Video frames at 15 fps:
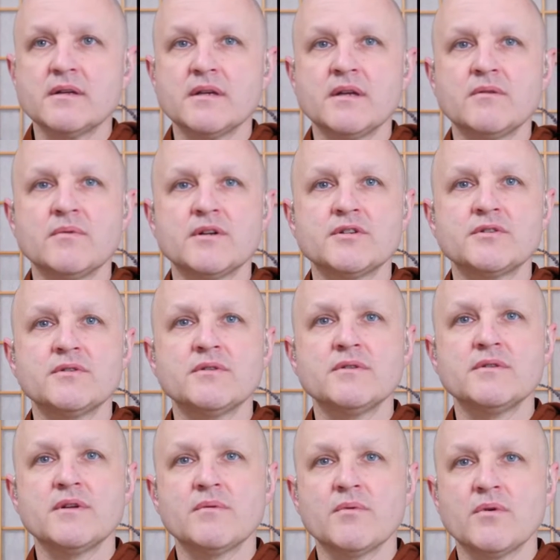In what is heard,
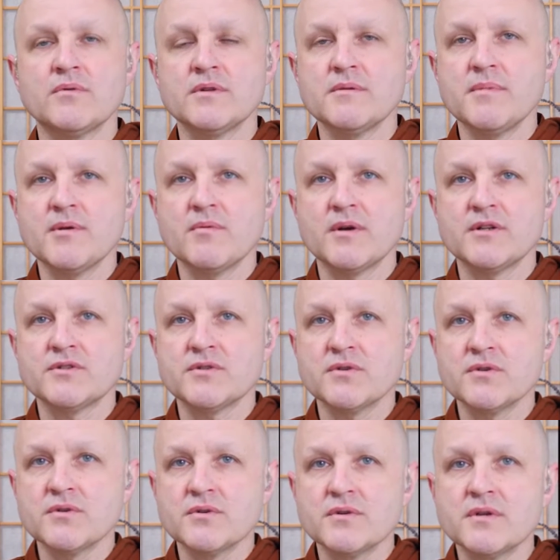there will only be what is
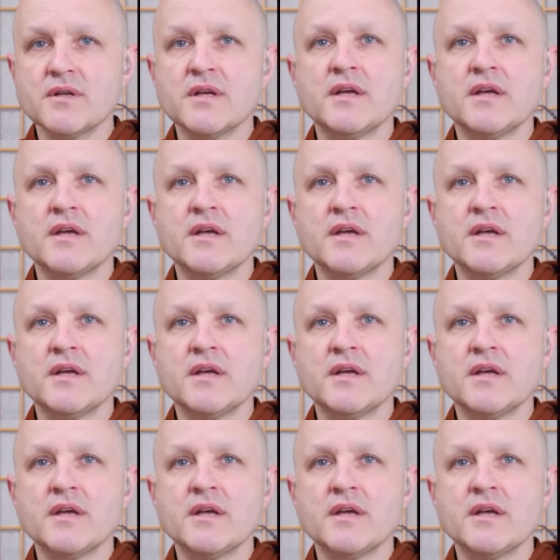heard.